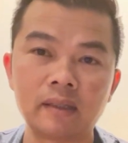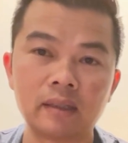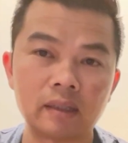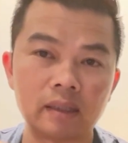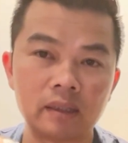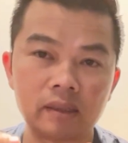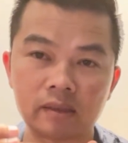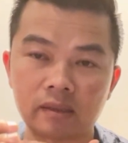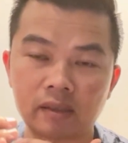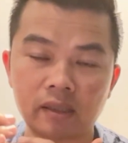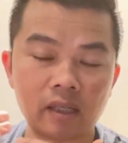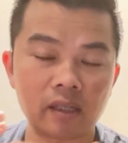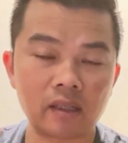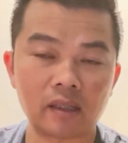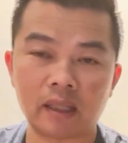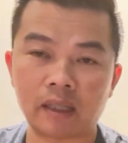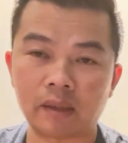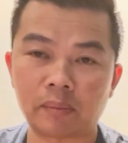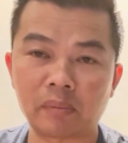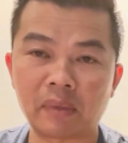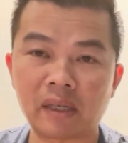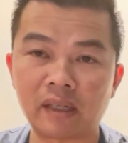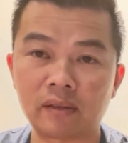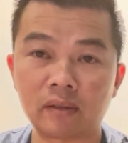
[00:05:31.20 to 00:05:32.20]
It's not
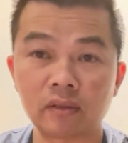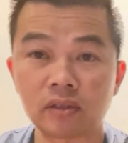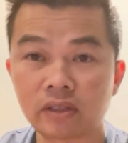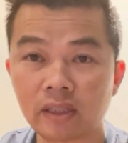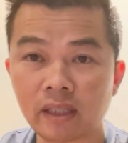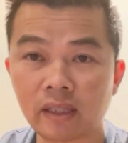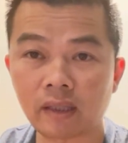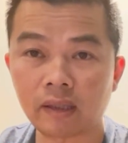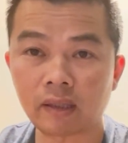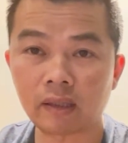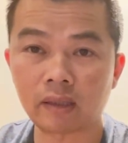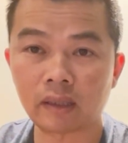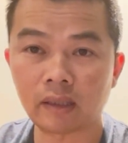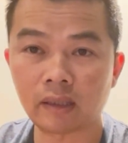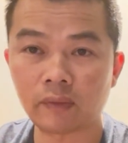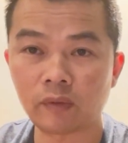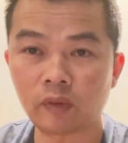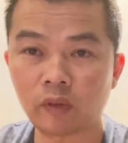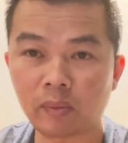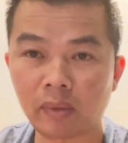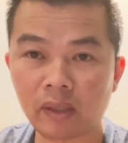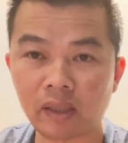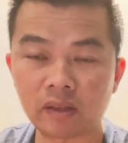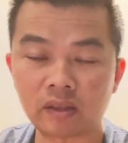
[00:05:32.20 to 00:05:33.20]
like buying a share. If
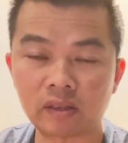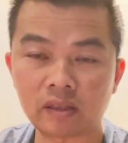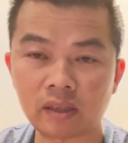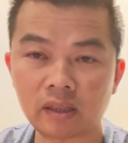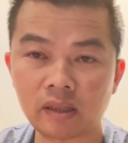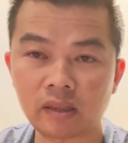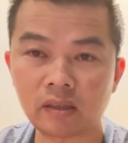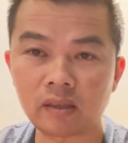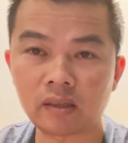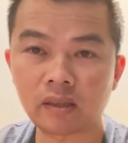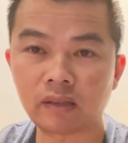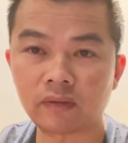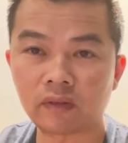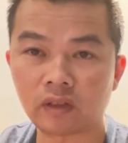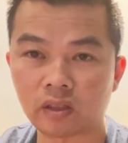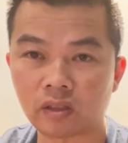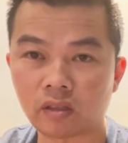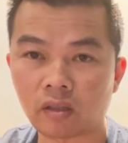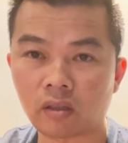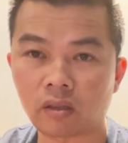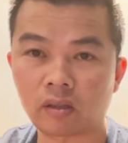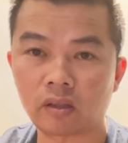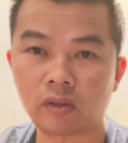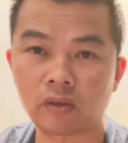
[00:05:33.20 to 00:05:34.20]
you buy a share, if the
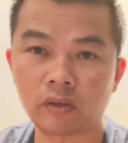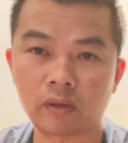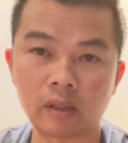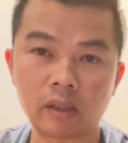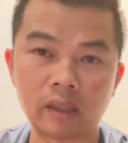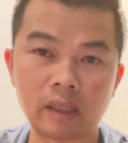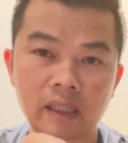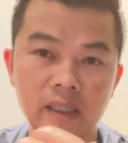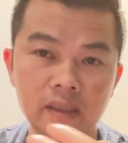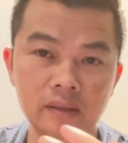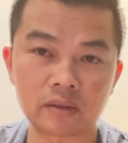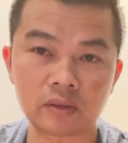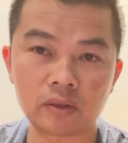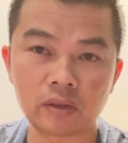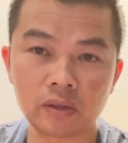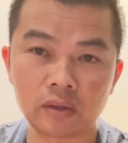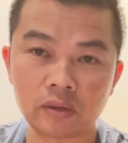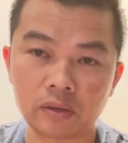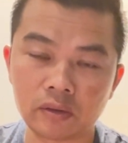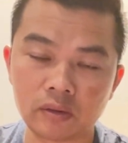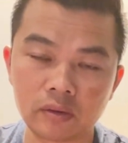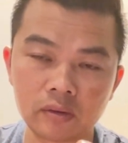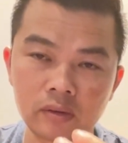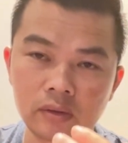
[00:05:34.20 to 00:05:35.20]
stock go against
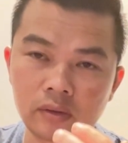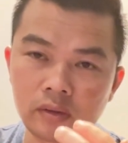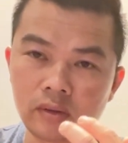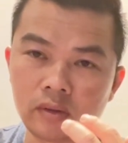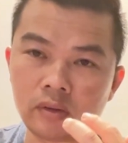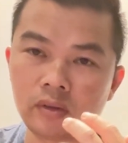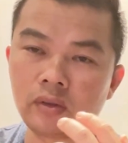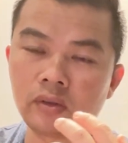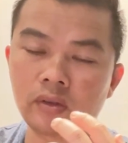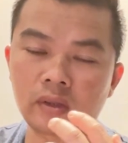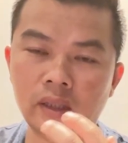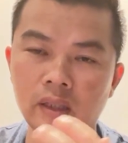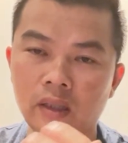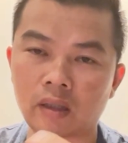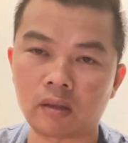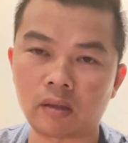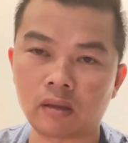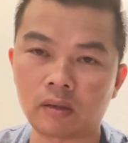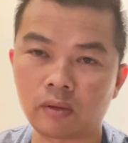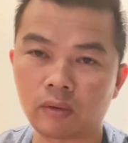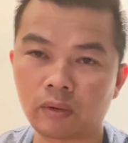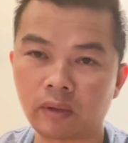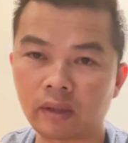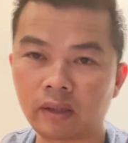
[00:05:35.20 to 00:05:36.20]
you, you can
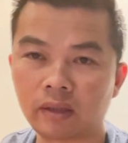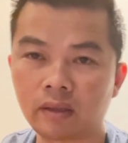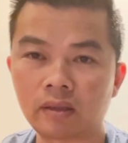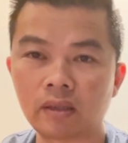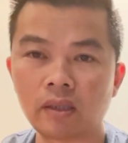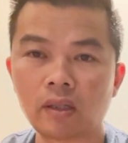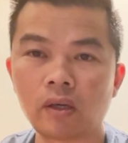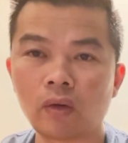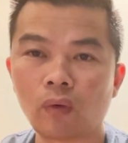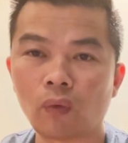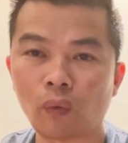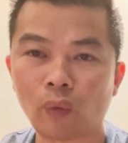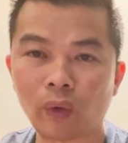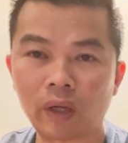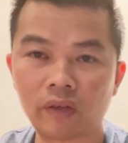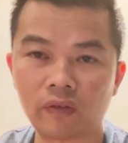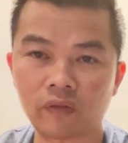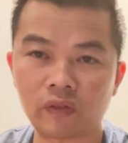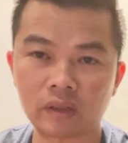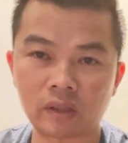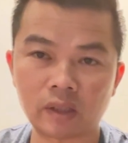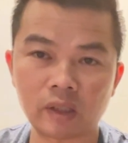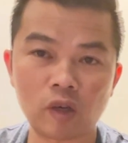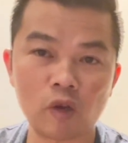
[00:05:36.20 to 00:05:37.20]
always wait
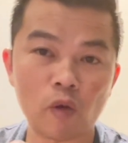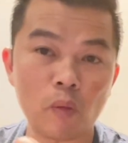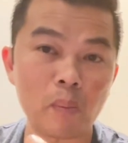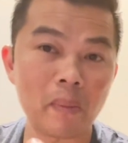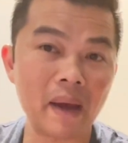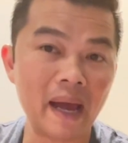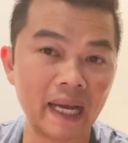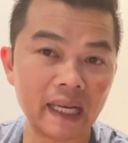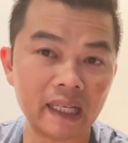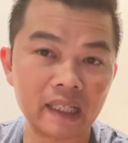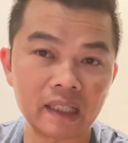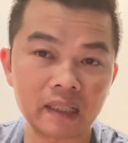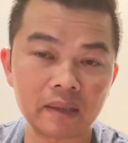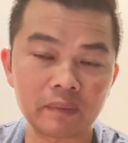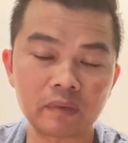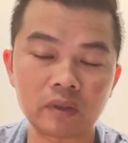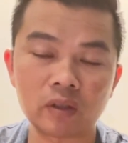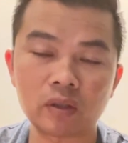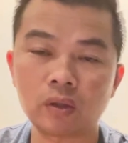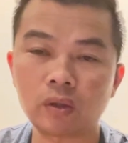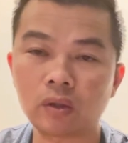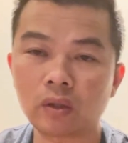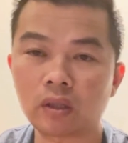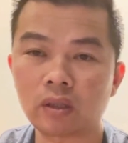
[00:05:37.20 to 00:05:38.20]
for it to go back up,
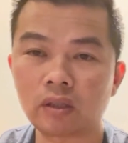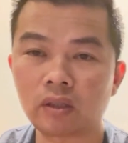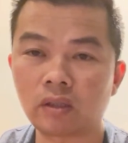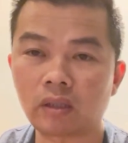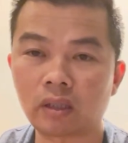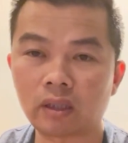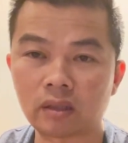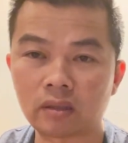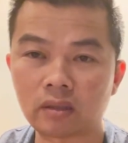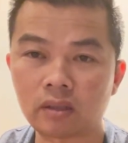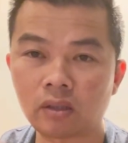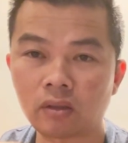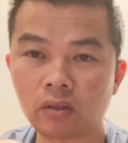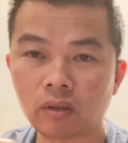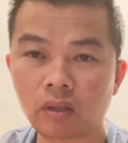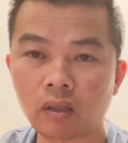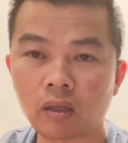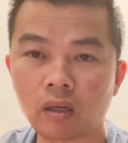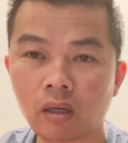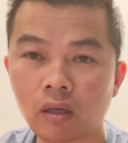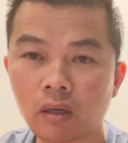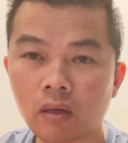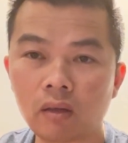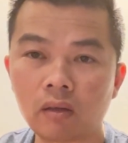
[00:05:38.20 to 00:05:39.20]
or you can sell
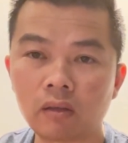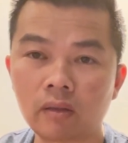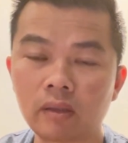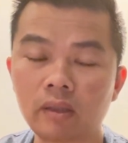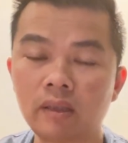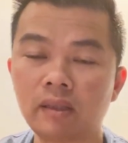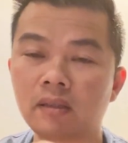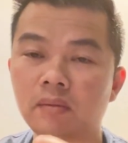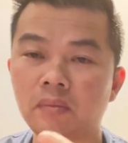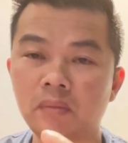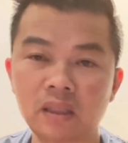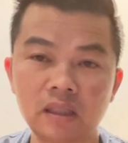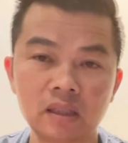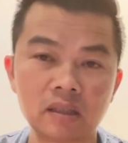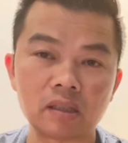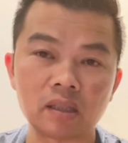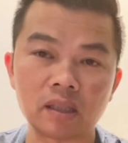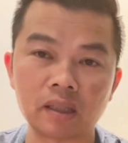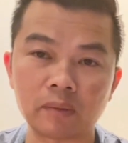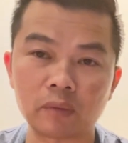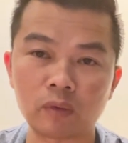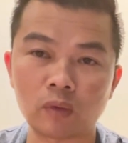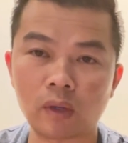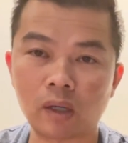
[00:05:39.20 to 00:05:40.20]
call in the
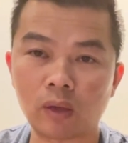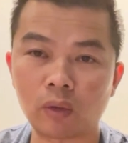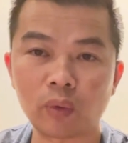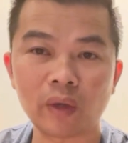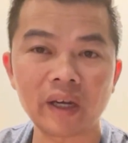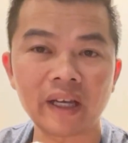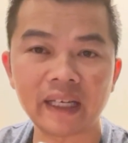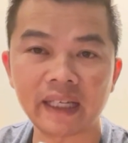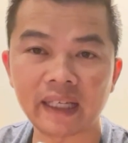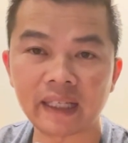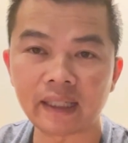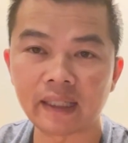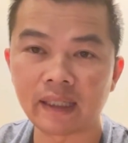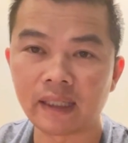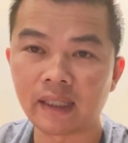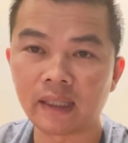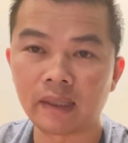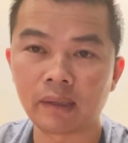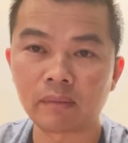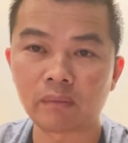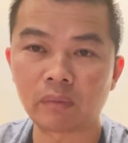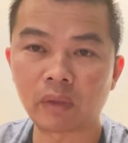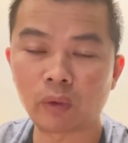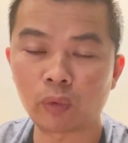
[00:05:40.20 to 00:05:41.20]
meantime while waiting.
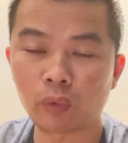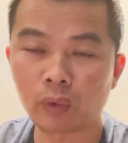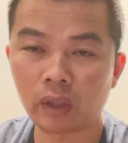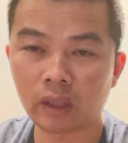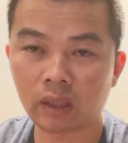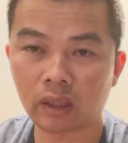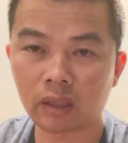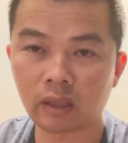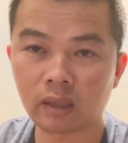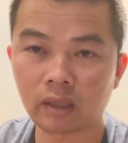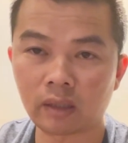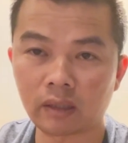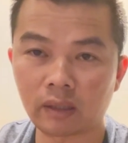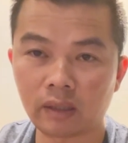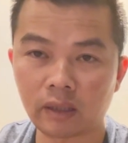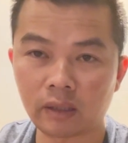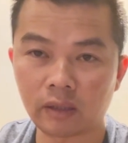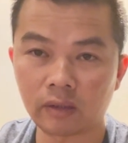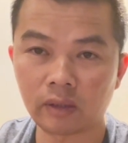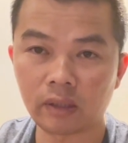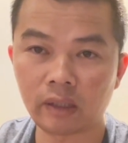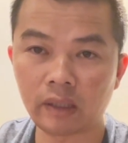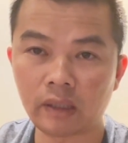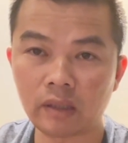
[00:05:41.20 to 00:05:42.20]
But with
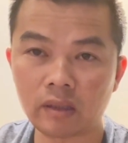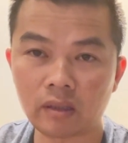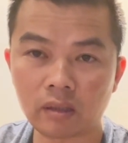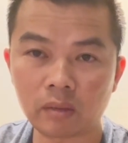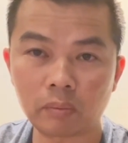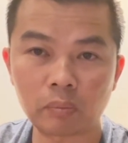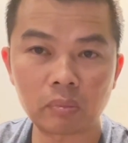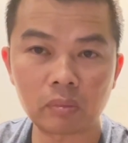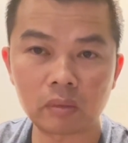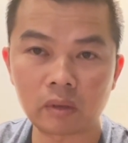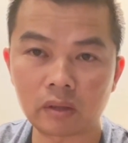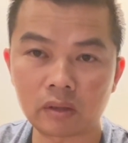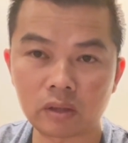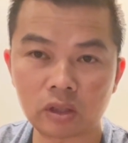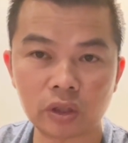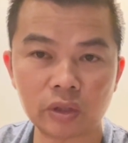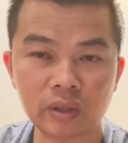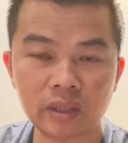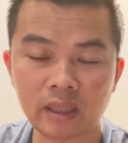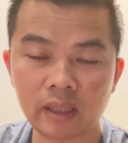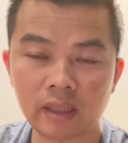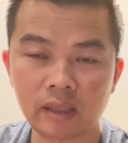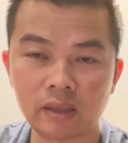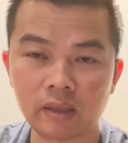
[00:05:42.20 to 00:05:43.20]
ER
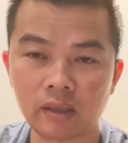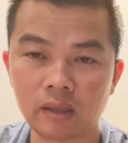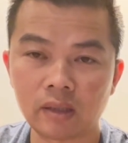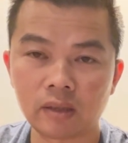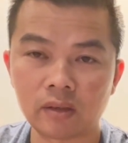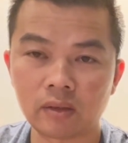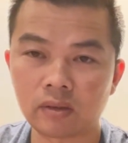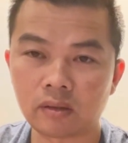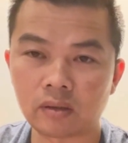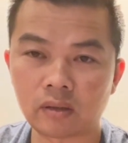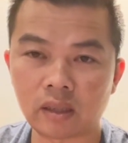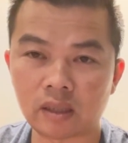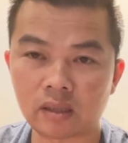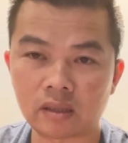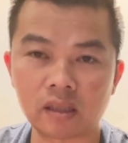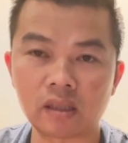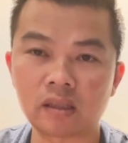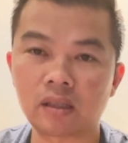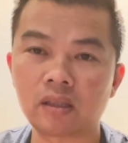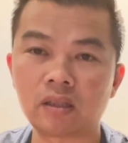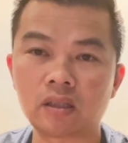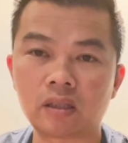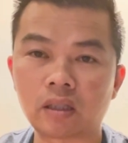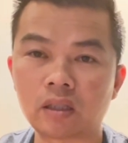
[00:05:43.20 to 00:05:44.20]
trade, there's
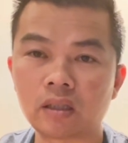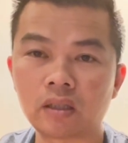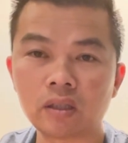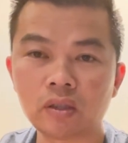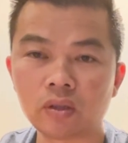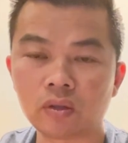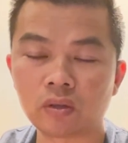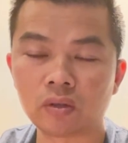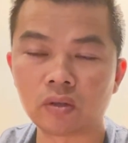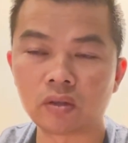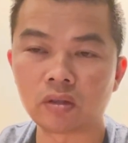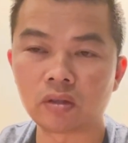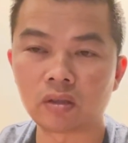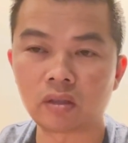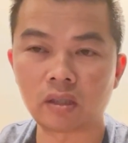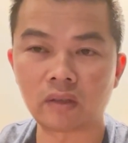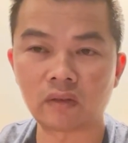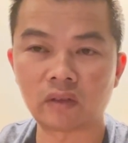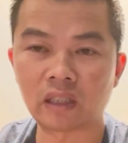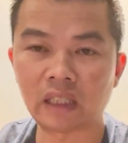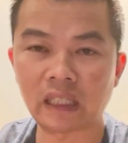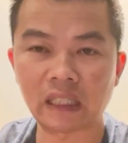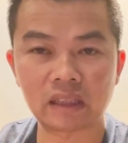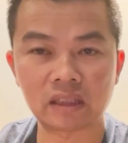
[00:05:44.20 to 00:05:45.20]
nothing you can do.
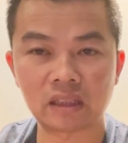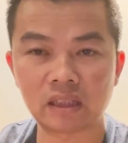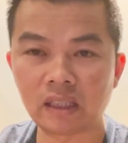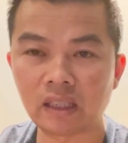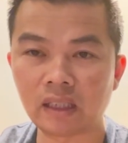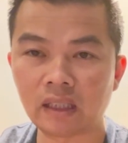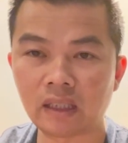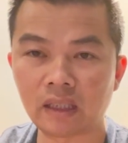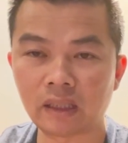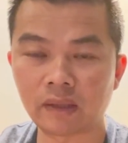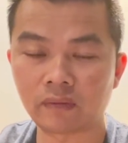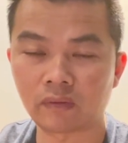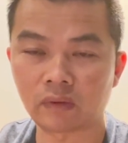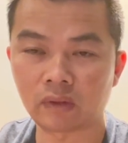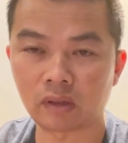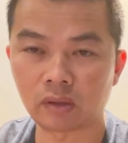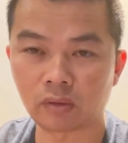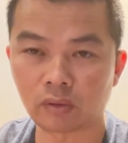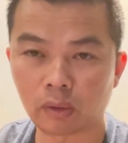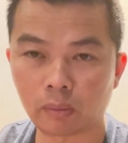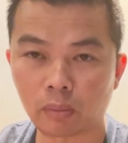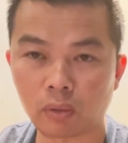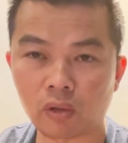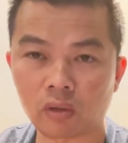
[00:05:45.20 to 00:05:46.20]
The next day, if
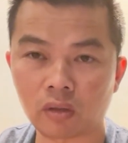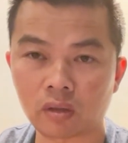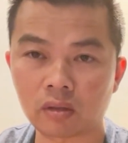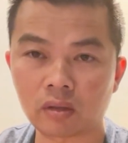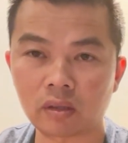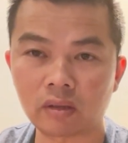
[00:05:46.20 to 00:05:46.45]
the report